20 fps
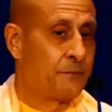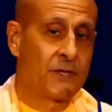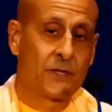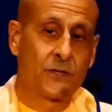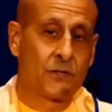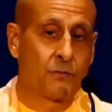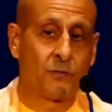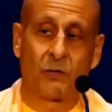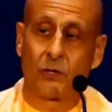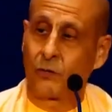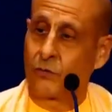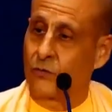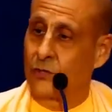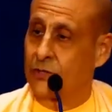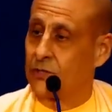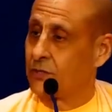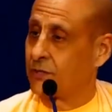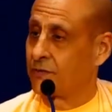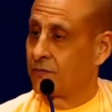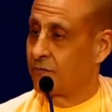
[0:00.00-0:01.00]
Pittsburgh
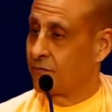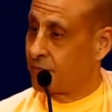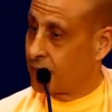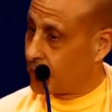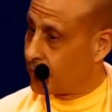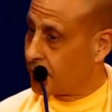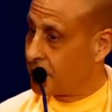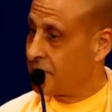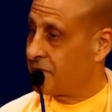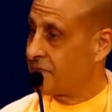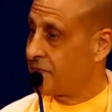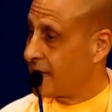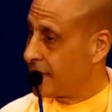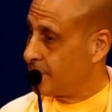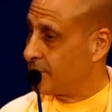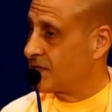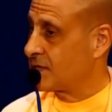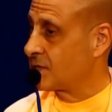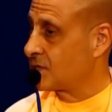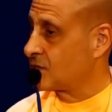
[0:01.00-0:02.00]
was very
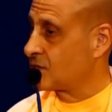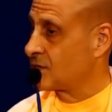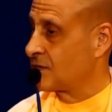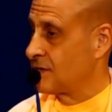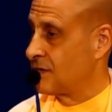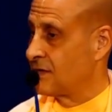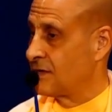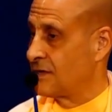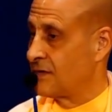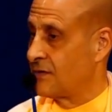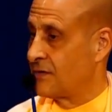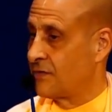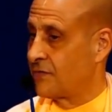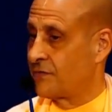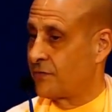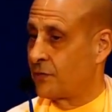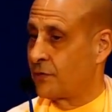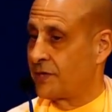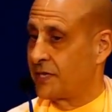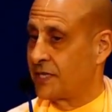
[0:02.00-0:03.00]
famous
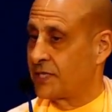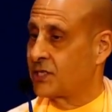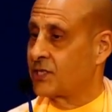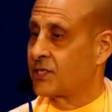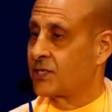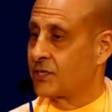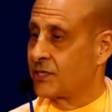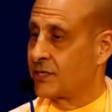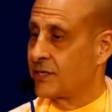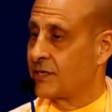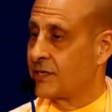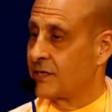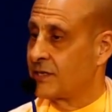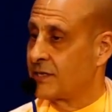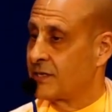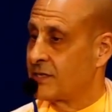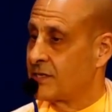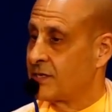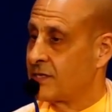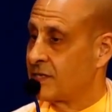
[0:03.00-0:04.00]
for its
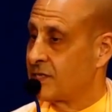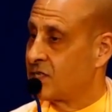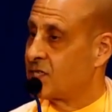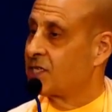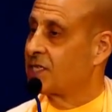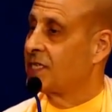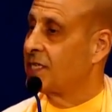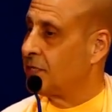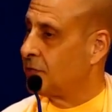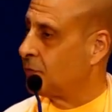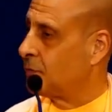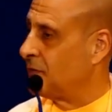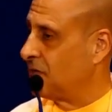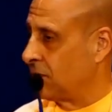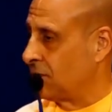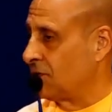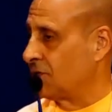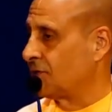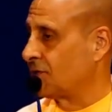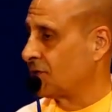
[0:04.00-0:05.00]
steel
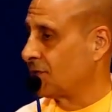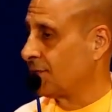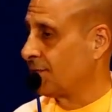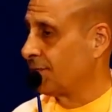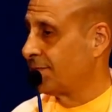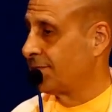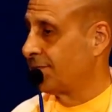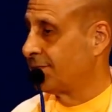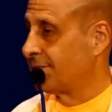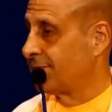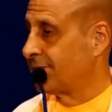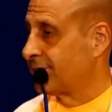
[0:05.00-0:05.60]
mills.